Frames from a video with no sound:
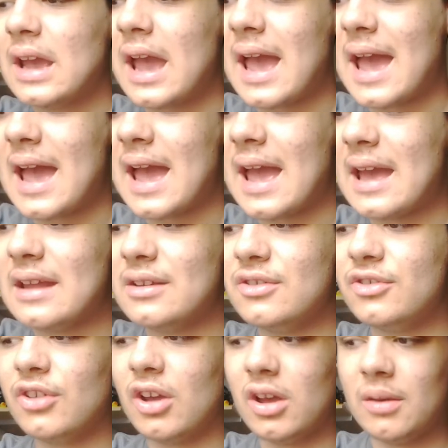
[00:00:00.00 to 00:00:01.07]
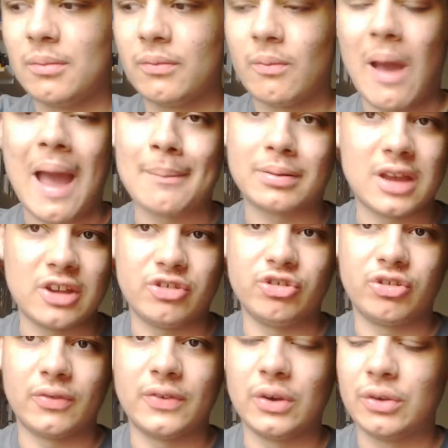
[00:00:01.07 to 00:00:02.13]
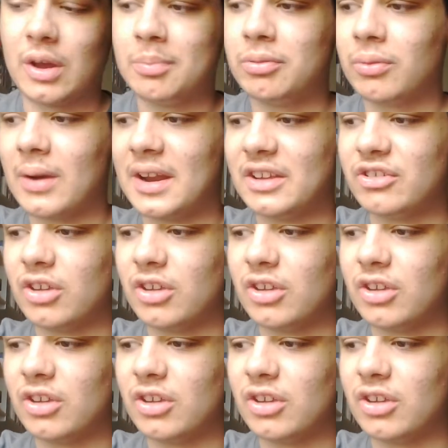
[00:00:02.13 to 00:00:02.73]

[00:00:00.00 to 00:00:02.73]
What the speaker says: And applications are filled up already,